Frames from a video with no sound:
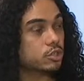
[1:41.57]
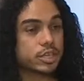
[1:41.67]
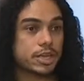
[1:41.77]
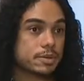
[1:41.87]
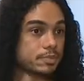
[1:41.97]

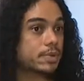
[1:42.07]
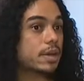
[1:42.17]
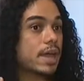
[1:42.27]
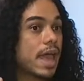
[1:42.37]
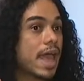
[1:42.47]
looking up
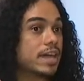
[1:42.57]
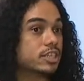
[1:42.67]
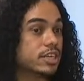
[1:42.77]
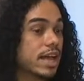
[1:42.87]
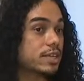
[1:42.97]

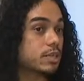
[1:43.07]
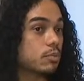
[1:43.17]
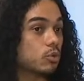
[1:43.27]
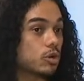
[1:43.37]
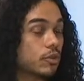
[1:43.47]
and she has
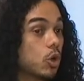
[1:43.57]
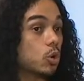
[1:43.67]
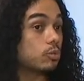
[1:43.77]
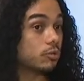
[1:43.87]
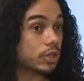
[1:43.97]
more
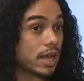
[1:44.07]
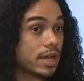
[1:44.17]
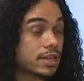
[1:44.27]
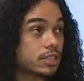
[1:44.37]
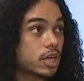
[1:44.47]
hopeful
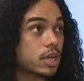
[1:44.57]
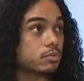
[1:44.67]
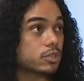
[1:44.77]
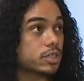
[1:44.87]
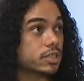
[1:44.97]
eyes.
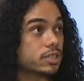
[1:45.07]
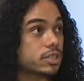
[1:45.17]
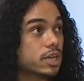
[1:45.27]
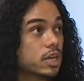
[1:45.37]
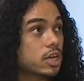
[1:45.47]
Um,
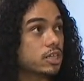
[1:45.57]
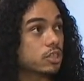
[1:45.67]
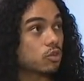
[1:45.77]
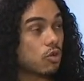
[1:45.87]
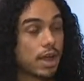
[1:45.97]
she's
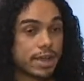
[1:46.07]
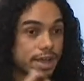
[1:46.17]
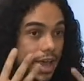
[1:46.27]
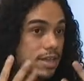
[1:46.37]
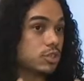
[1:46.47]

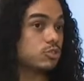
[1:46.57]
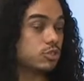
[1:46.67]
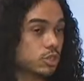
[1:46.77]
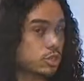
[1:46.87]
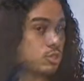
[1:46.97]
crying, as you know, is